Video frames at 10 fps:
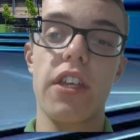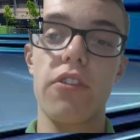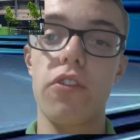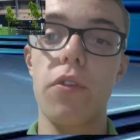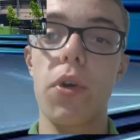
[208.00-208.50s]
Thank
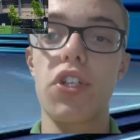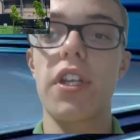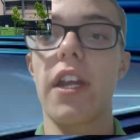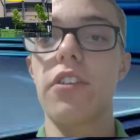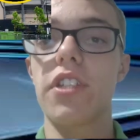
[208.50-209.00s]
you all for
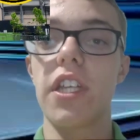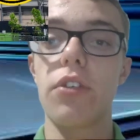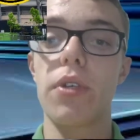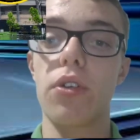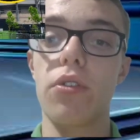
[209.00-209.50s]
watching, and I'll see
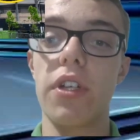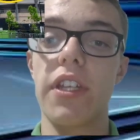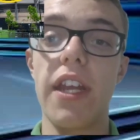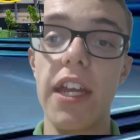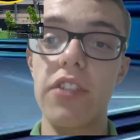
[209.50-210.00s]
you all
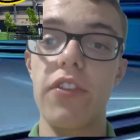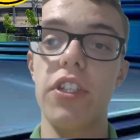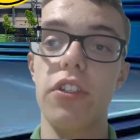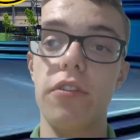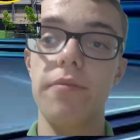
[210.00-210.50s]
in the next
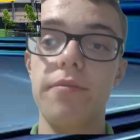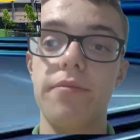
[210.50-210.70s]
video.